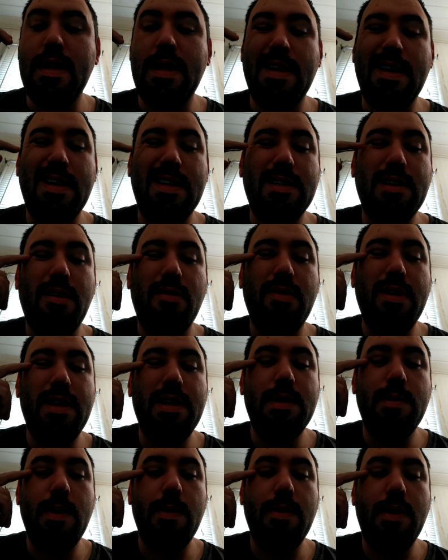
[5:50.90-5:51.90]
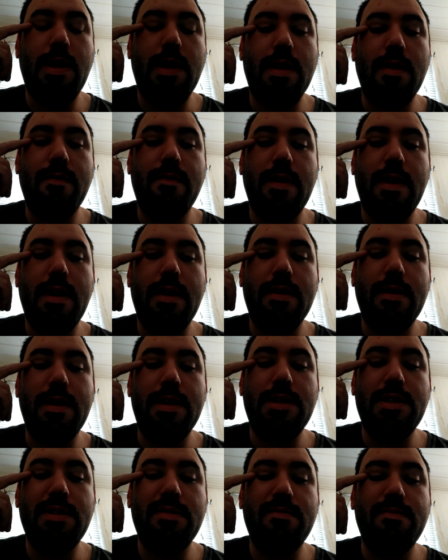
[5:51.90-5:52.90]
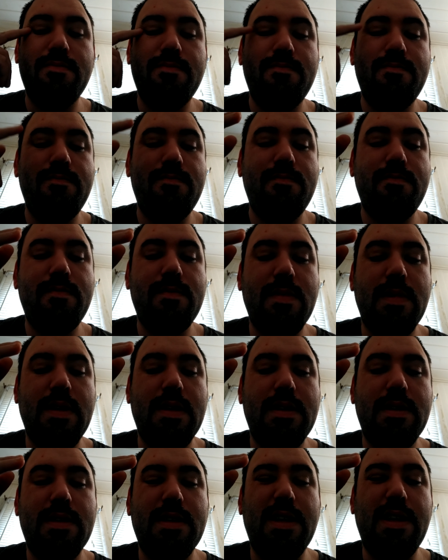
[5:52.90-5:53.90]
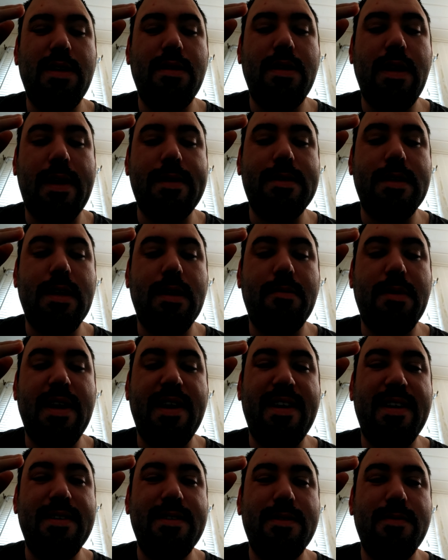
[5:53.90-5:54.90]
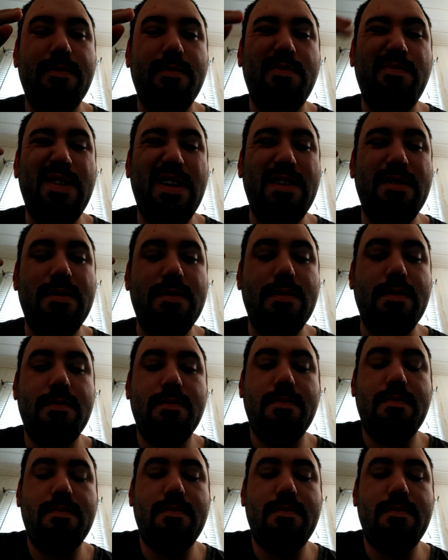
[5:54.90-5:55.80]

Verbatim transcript: And as always, be part of the Fire Nation. See you next time, guys. Peace.